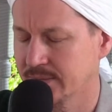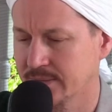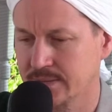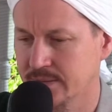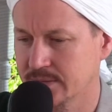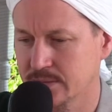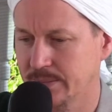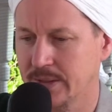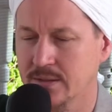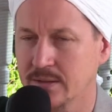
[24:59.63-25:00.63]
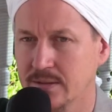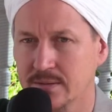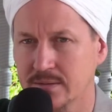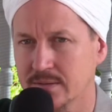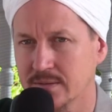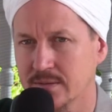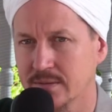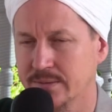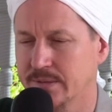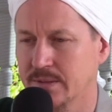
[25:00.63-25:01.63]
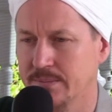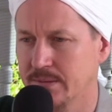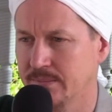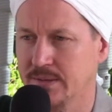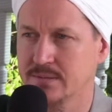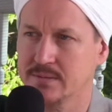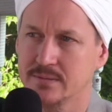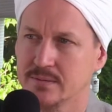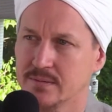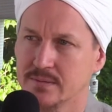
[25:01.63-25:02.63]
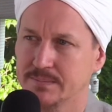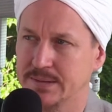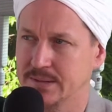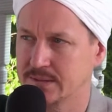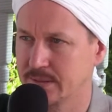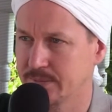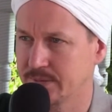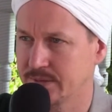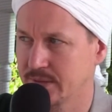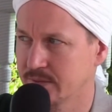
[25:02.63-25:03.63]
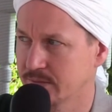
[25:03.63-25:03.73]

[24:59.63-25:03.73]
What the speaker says: then subhanallah, they're going to be amazing by the time they're 10 or